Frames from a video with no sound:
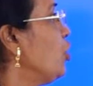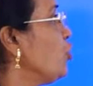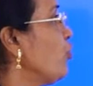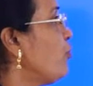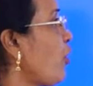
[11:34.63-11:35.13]

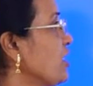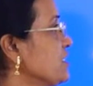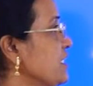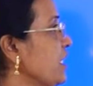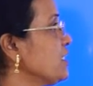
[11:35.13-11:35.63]
to
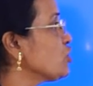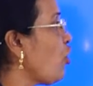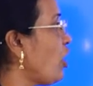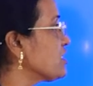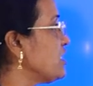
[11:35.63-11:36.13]
processing is
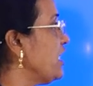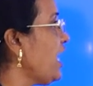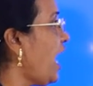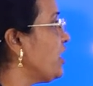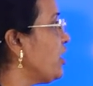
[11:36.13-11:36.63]
costly
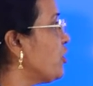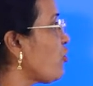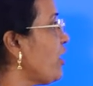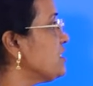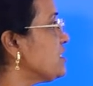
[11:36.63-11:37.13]
and
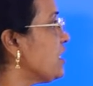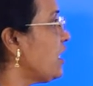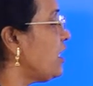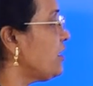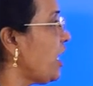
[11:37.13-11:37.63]
destroys
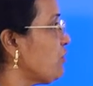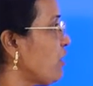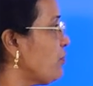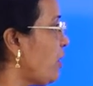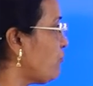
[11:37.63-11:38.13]
the
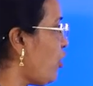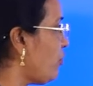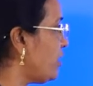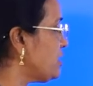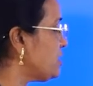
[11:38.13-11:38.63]
network
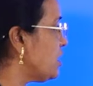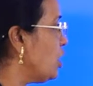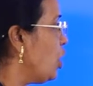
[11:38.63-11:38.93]
performance.